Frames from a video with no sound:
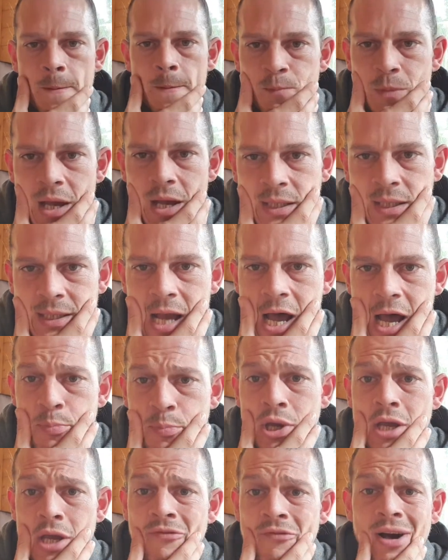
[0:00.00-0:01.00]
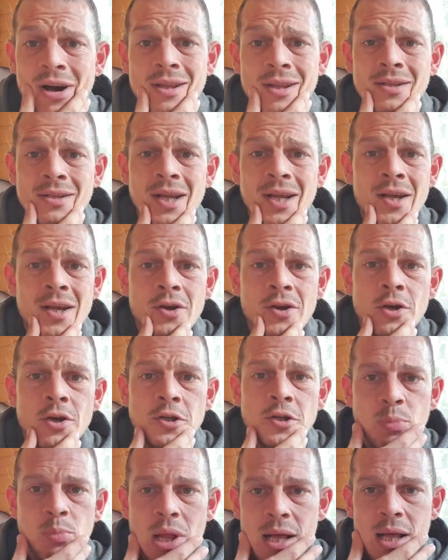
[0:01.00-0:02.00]
XRP
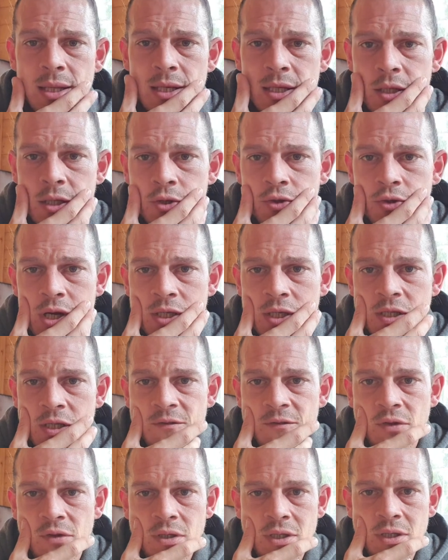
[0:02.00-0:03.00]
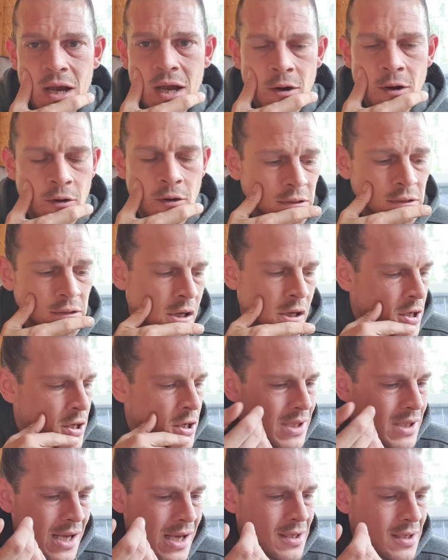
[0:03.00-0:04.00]
validators, blacklist addresses for terrorists.
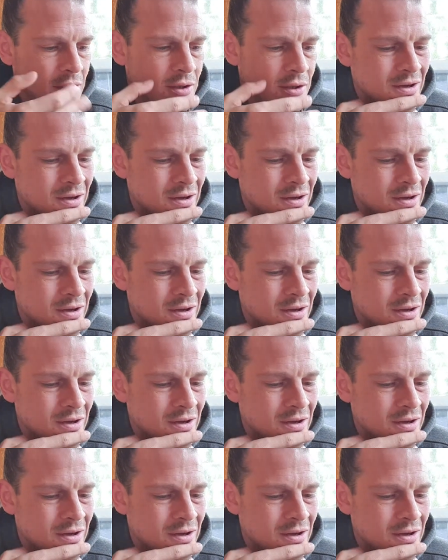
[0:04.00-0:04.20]
It's like,